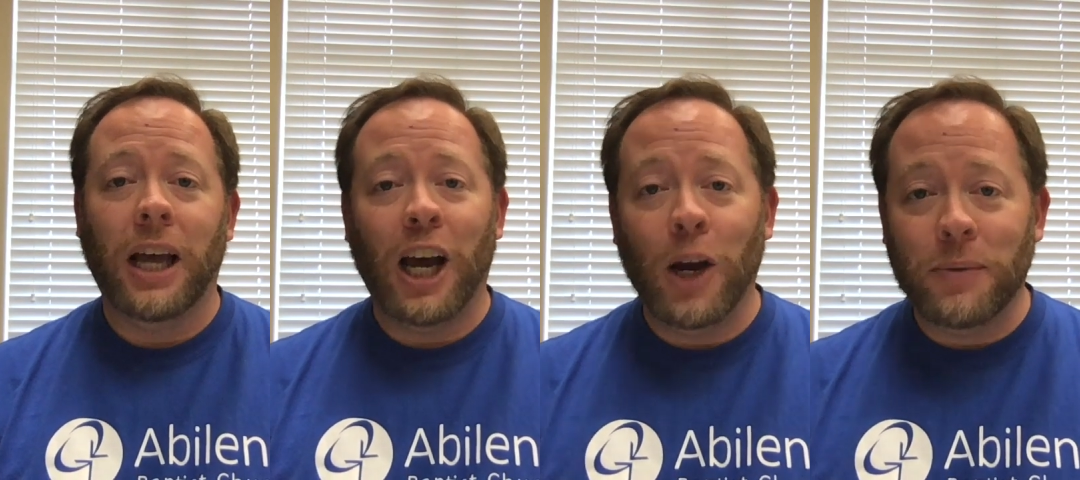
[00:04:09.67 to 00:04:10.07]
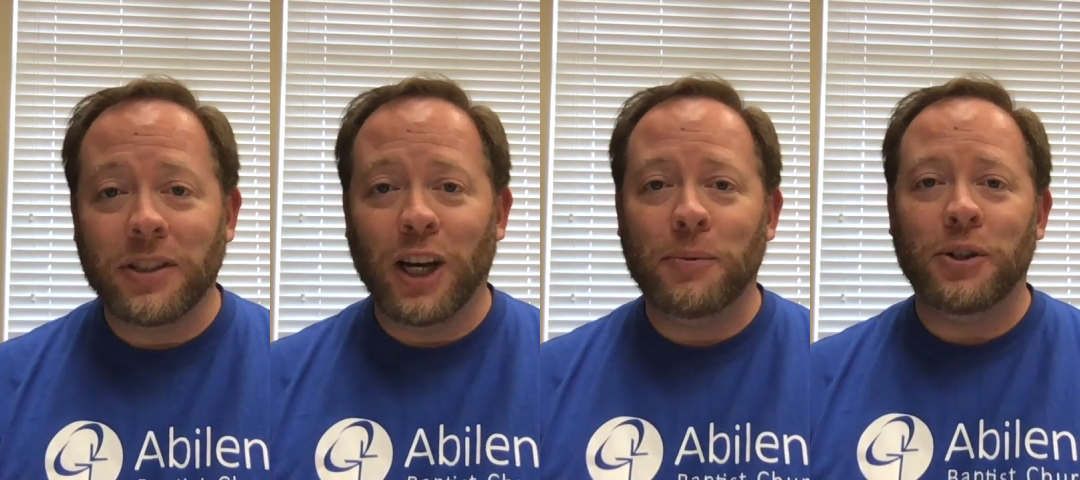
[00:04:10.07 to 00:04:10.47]
Hope this
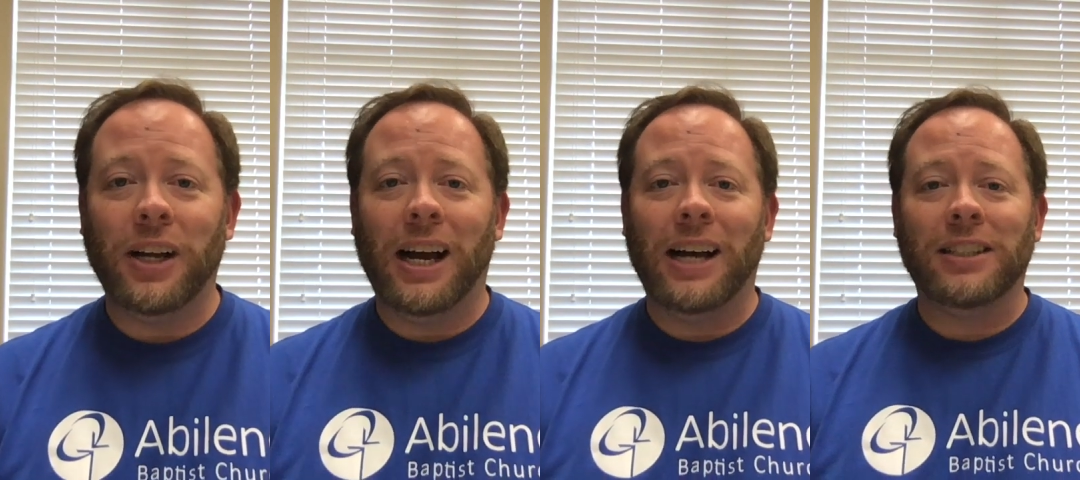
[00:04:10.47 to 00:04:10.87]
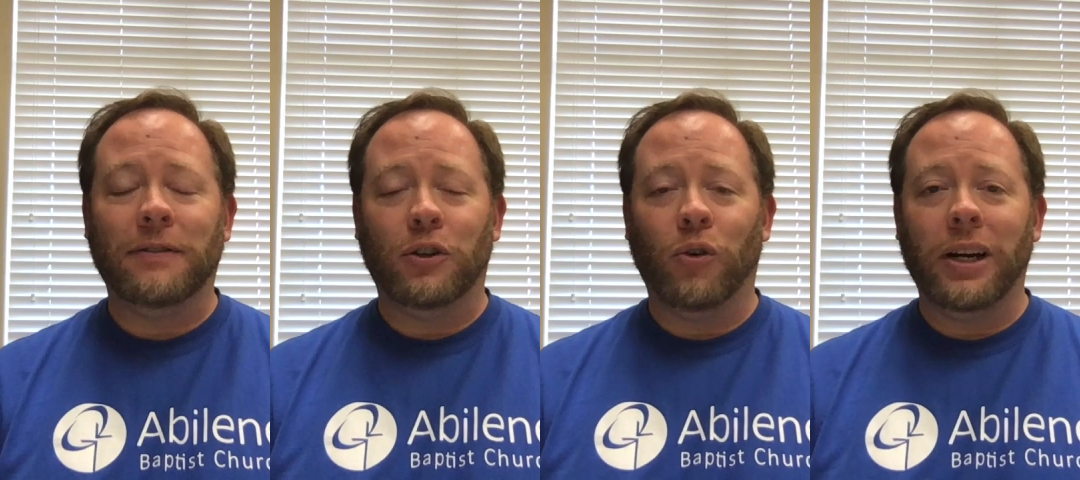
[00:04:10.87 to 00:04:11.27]
helps you guys. Have
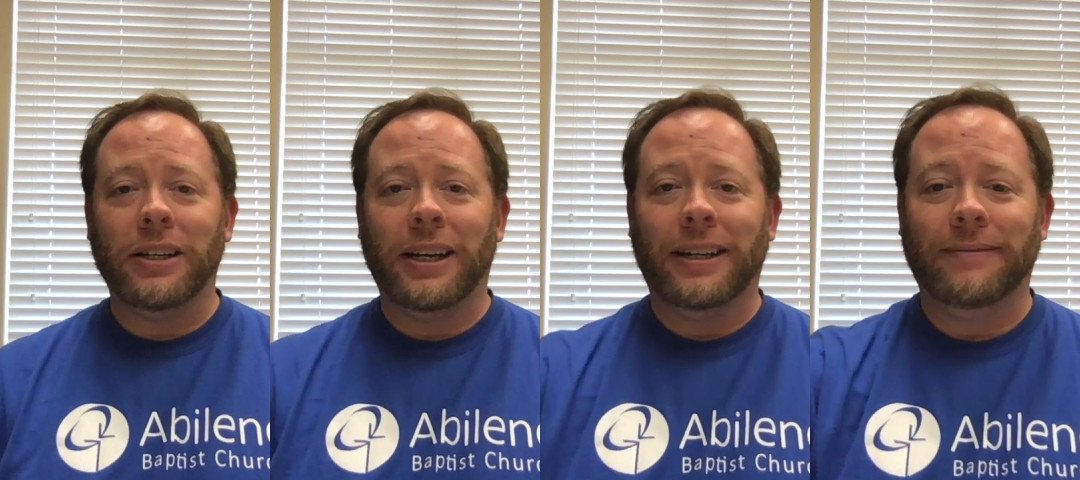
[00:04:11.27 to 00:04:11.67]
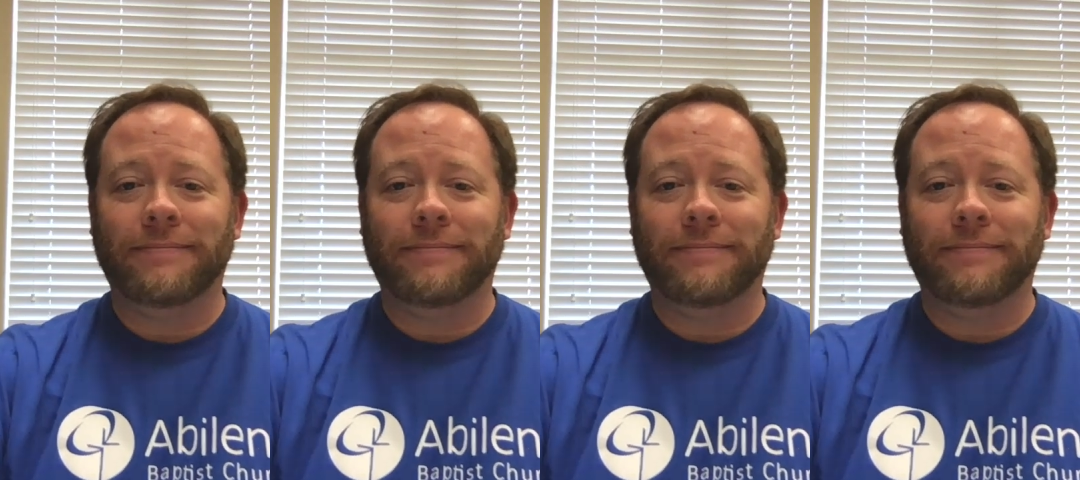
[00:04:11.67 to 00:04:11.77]
a great day.